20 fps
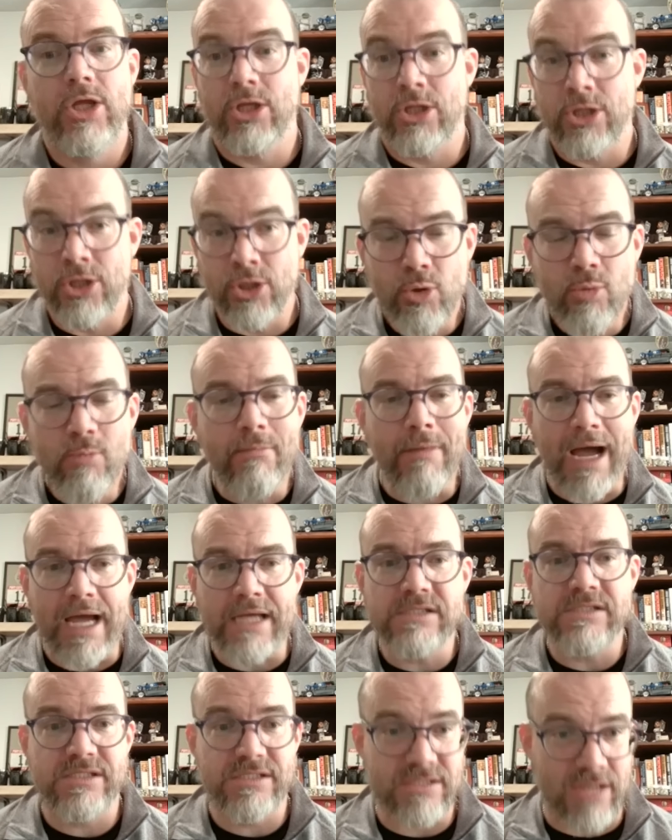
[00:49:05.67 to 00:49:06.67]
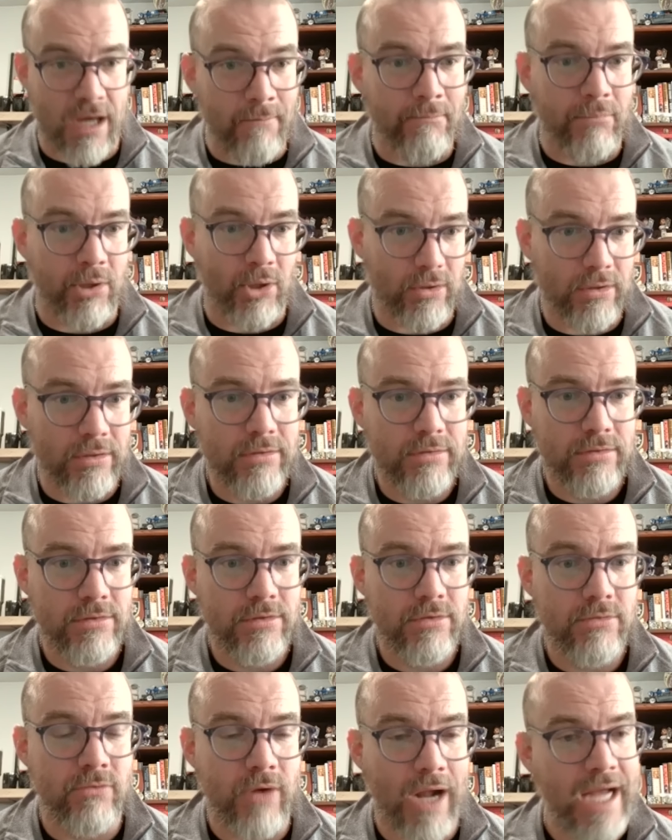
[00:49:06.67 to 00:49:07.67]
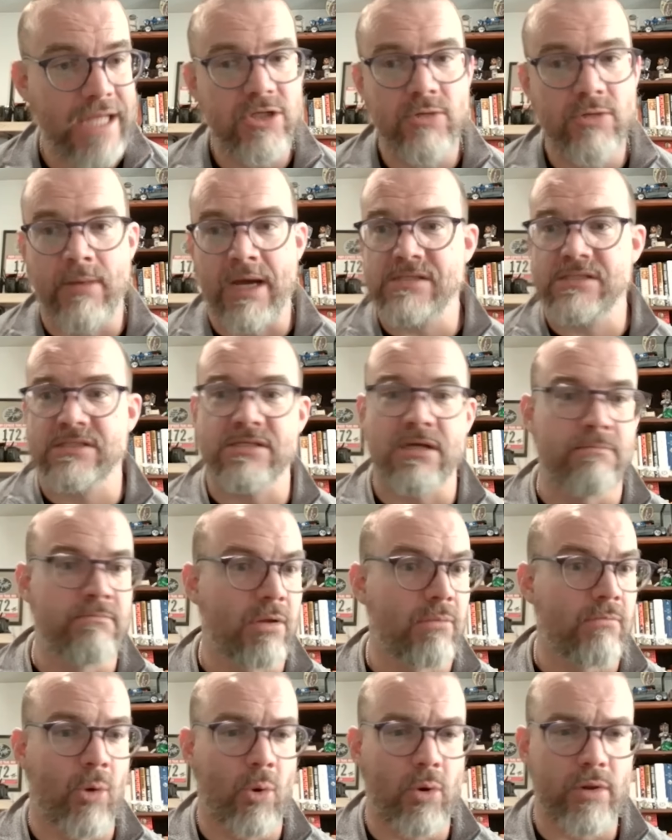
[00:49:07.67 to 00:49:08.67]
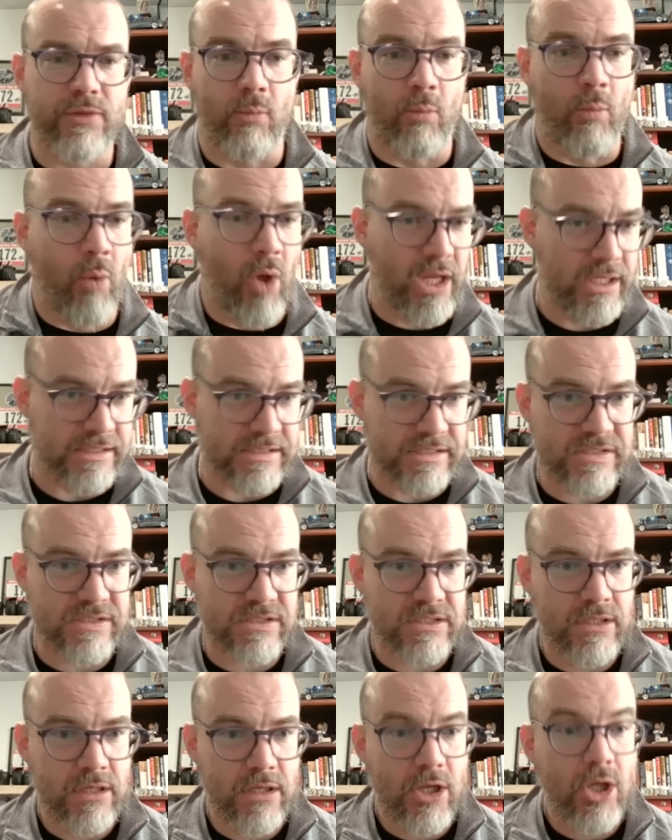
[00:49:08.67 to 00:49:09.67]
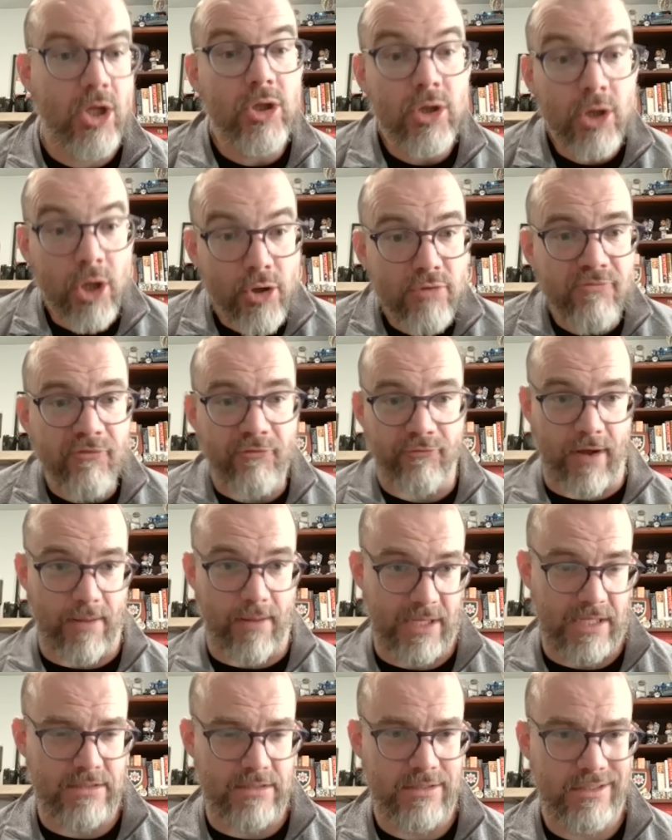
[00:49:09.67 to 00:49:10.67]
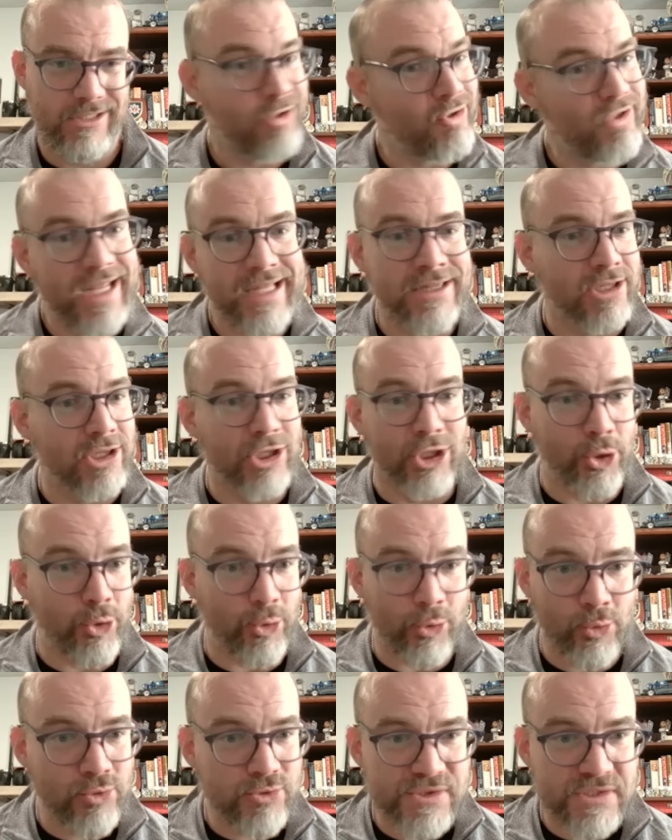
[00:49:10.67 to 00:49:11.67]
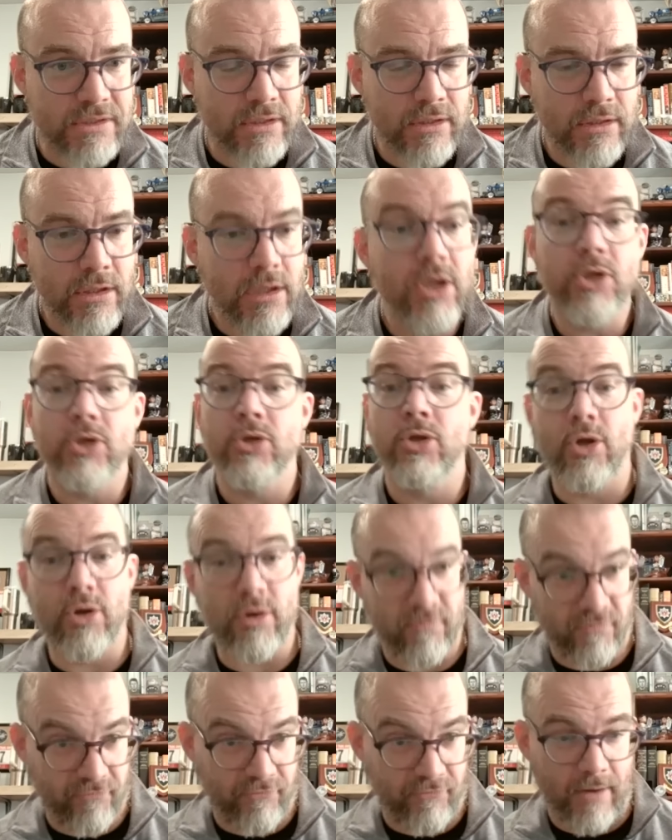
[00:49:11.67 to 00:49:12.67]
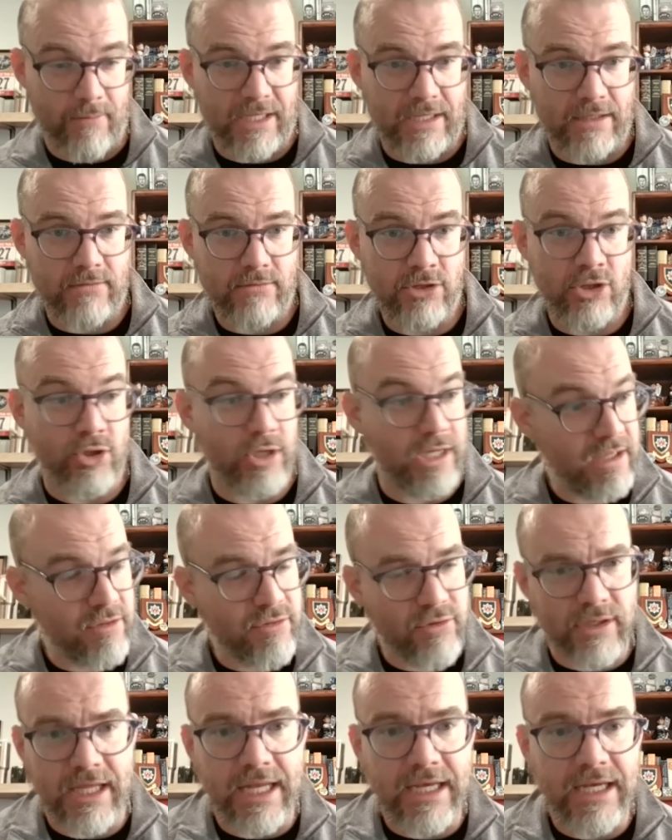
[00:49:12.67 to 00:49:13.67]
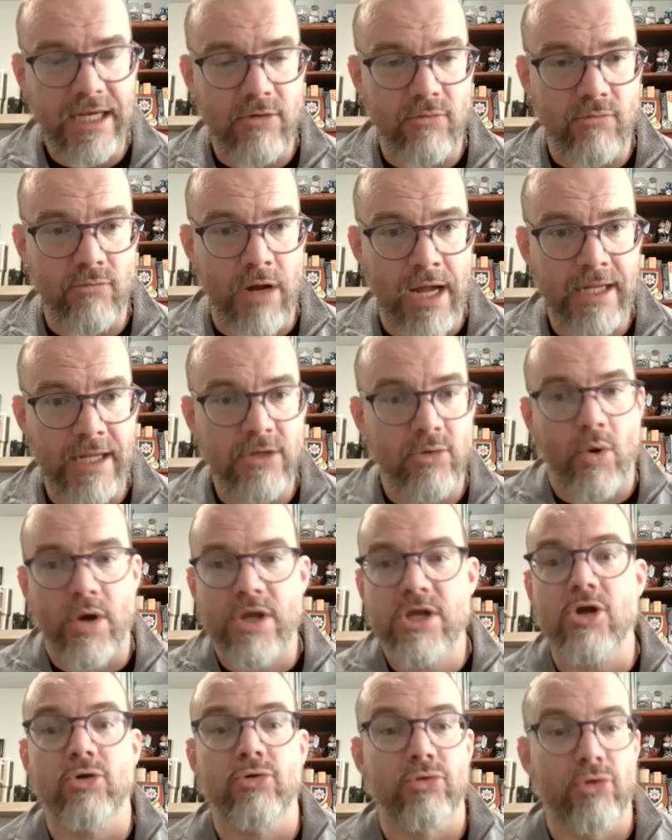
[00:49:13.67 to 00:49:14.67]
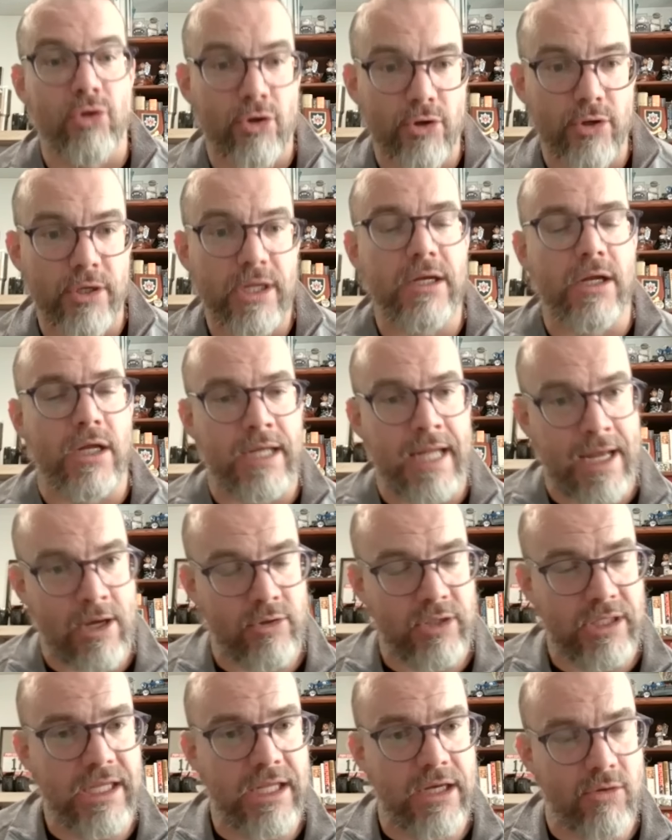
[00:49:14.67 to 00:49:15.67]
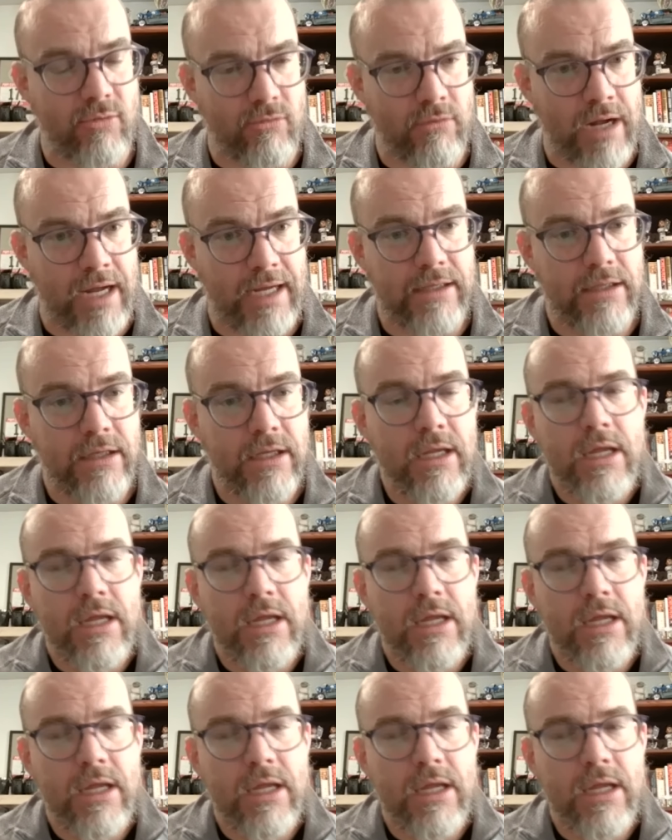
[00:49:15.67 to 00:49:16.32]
you might stumble mm-hmm. right? You might stumble more than once. Learn from it. Yeah. You didn't lose. Learn from it. You're either getting it right or you're learning on how to get it right.